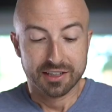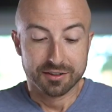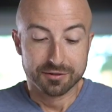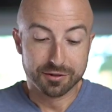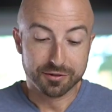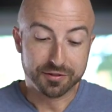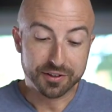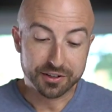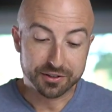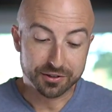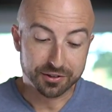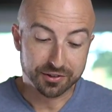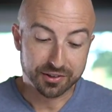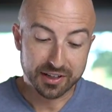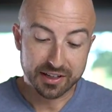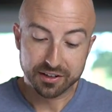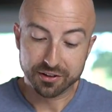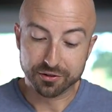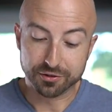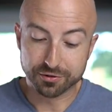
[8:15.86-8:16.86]
for feature
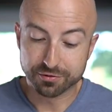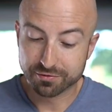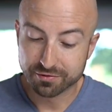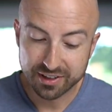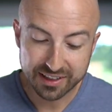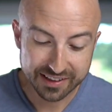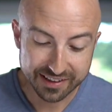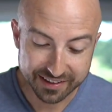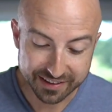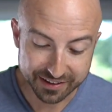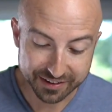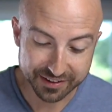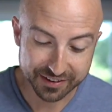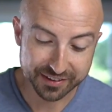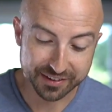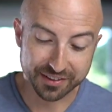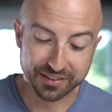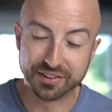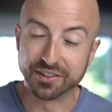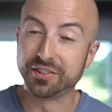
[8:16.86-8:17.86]
set, there's really
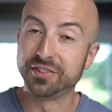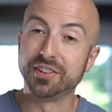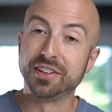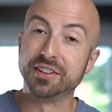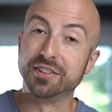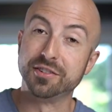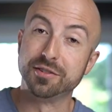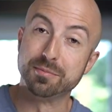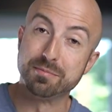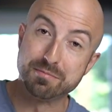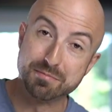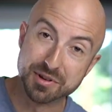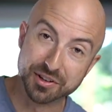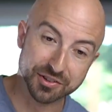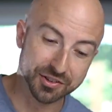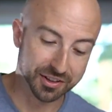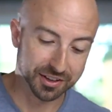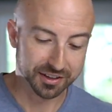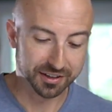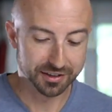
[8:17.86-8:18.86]
nothing that this is
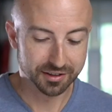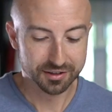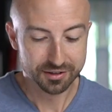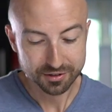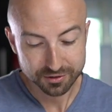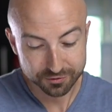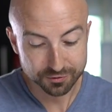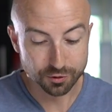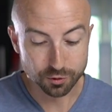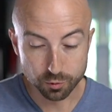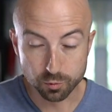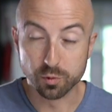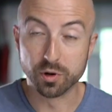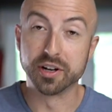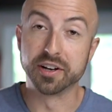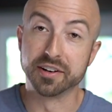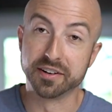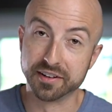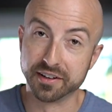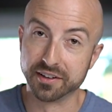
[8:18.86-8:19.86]
missing for
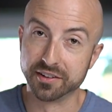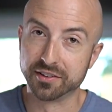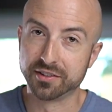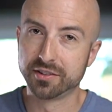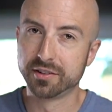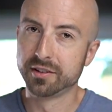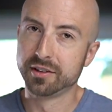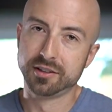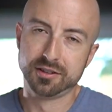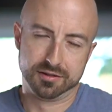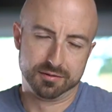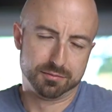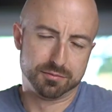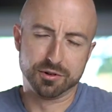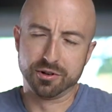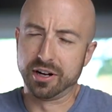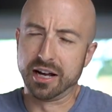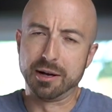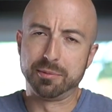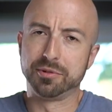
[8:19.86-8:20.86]
what it is.
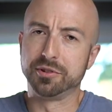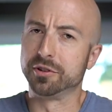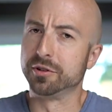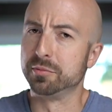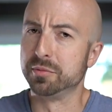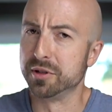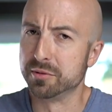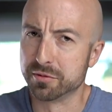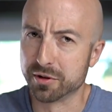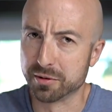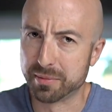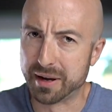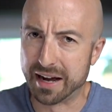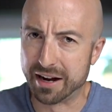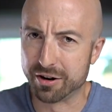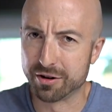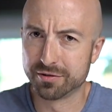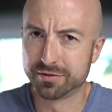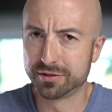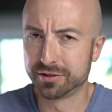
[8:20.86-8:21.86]
Perhaps it could be more
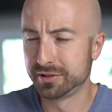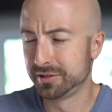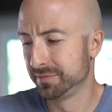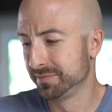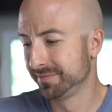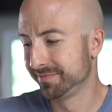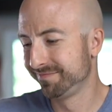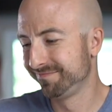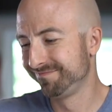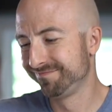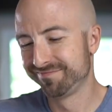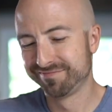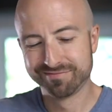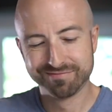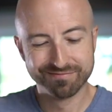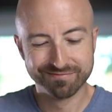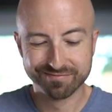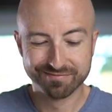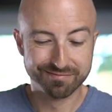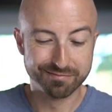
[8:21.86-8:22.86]
powerful,
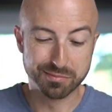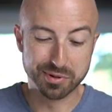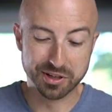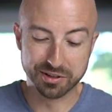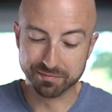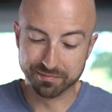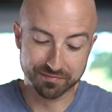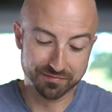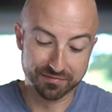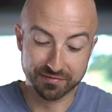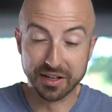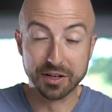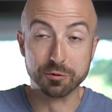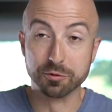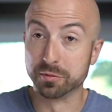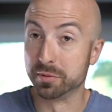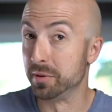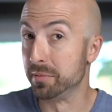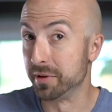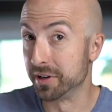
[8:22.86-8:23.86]
but it
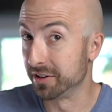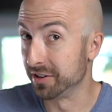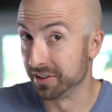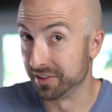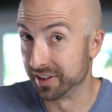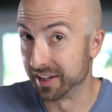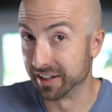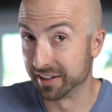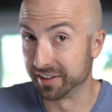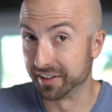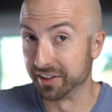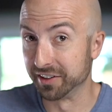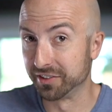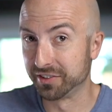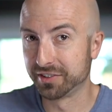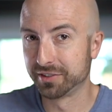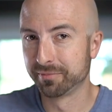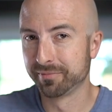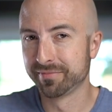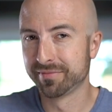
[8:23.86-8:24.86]
would be bigger in that
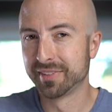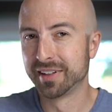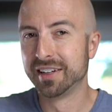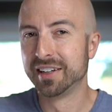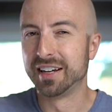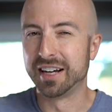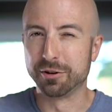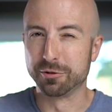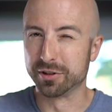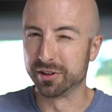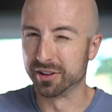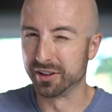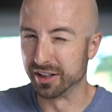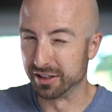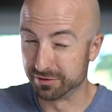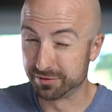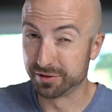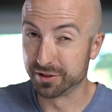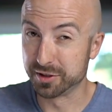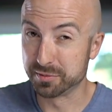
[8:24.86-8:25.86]
case. I would
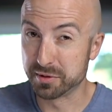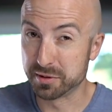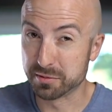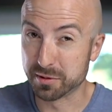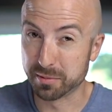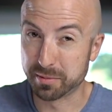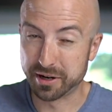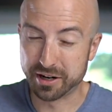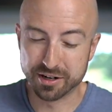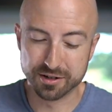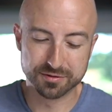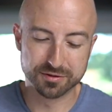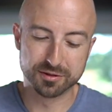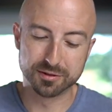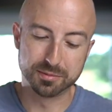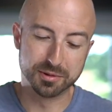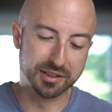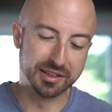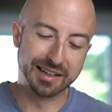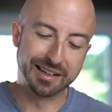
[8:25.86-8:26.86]
love for it to be more
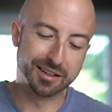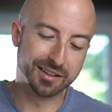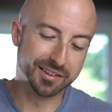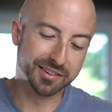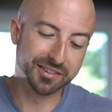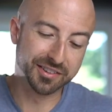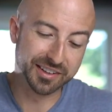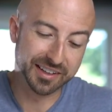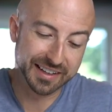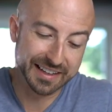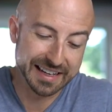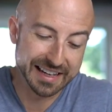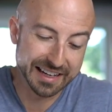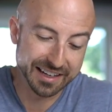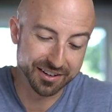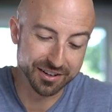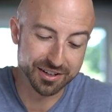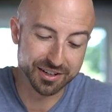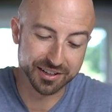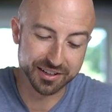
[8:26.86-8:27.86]
powerful, but honestly, I
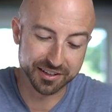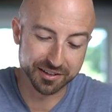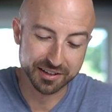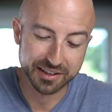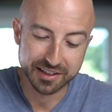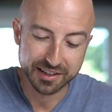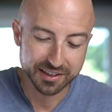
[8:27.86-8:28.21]
can't knock it.